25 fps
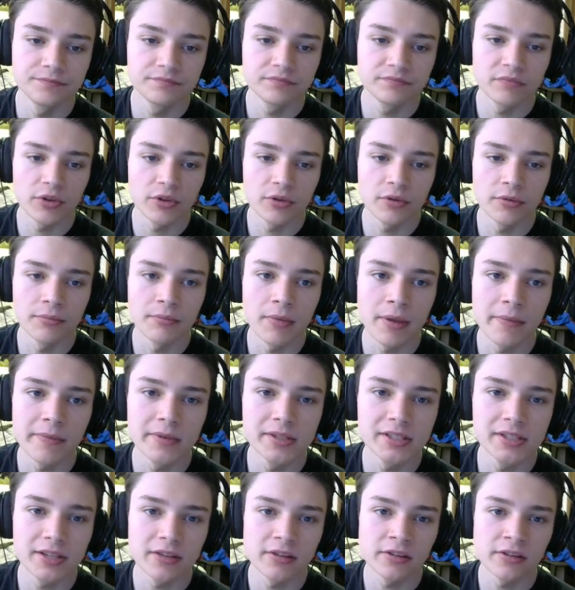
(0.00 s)
You could maybe
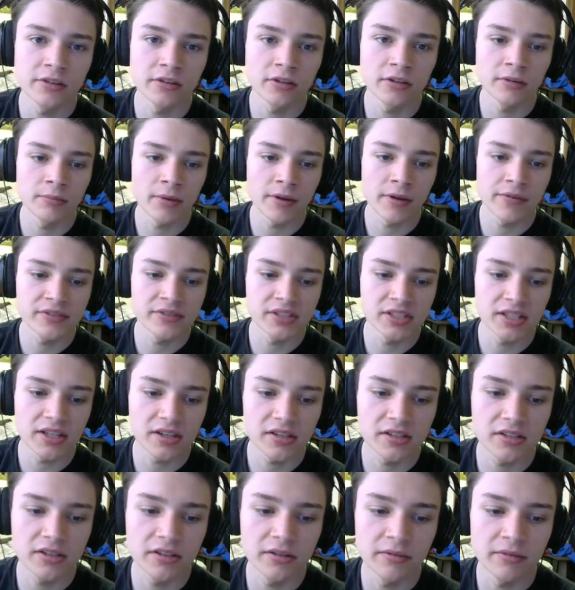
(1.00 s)
say that they're above
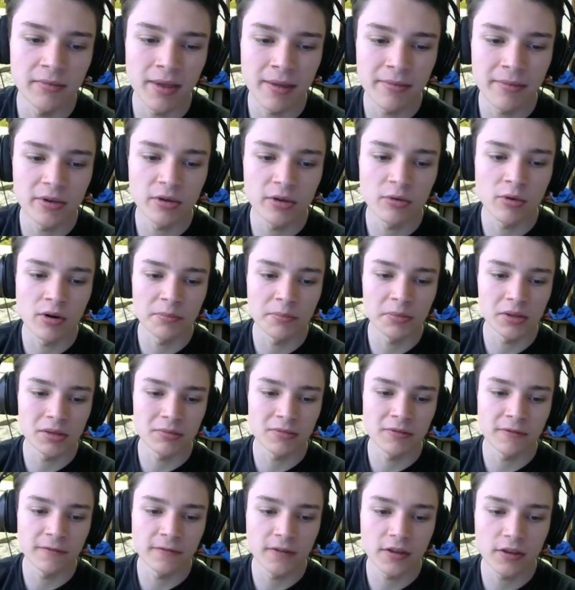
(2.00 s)
6th. Maybe you want to put them
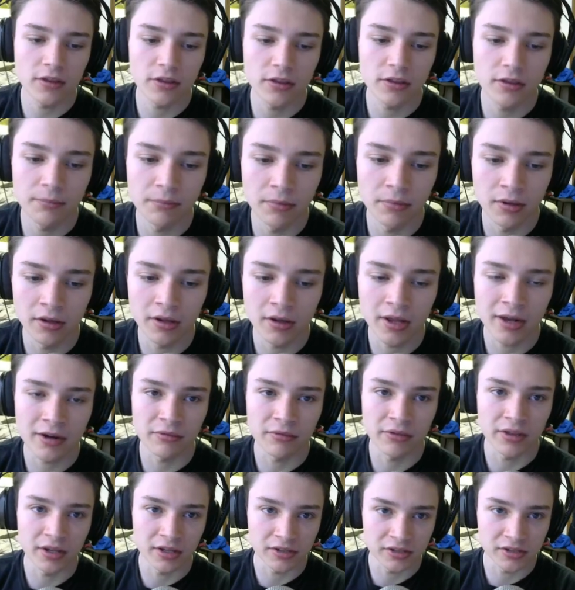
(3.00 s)
in 5th, but I don't
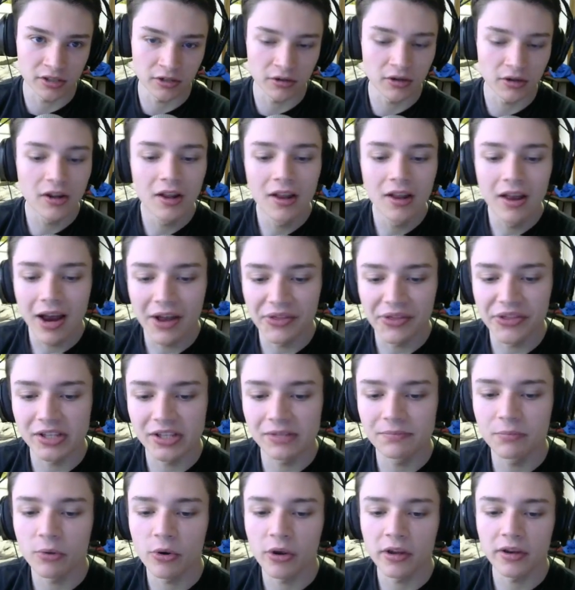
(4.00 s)
think so. At this
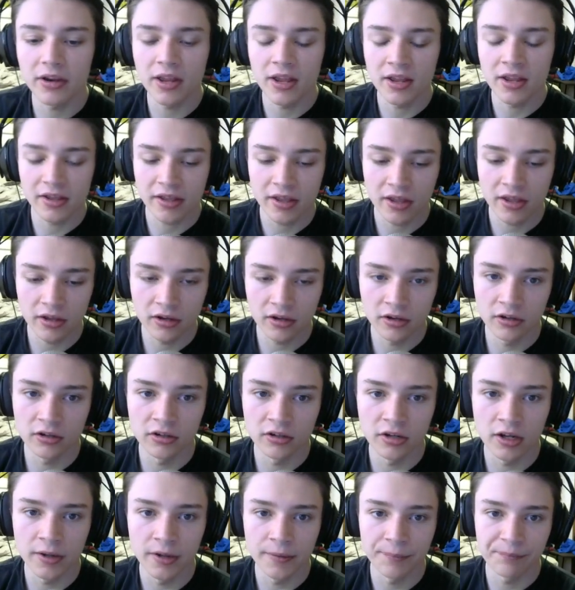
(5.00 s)
point, 8K
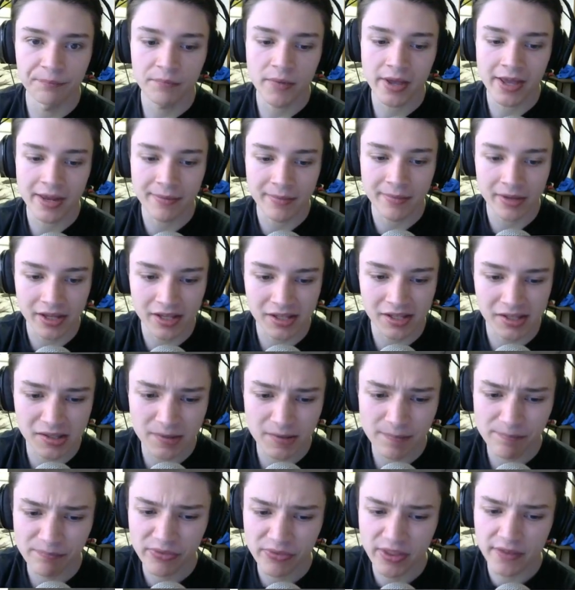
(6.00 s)
or my enemy list,
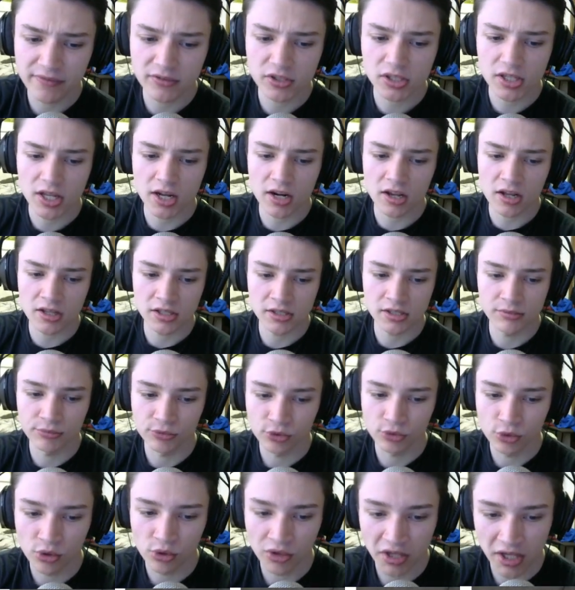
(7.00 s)
they've just kind of got some
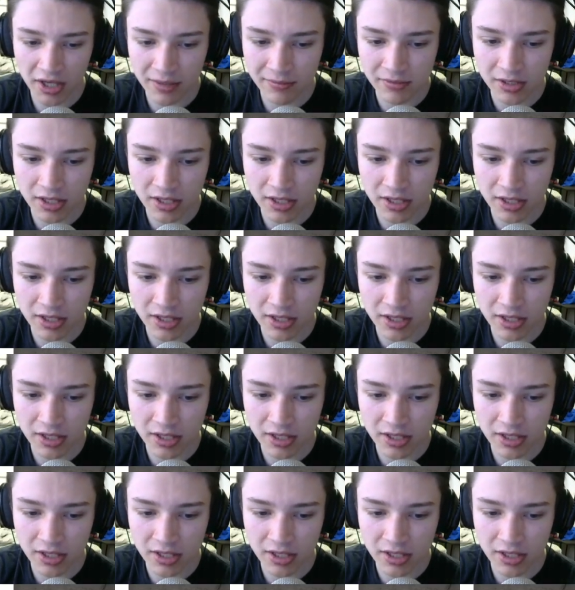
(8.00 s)
roll games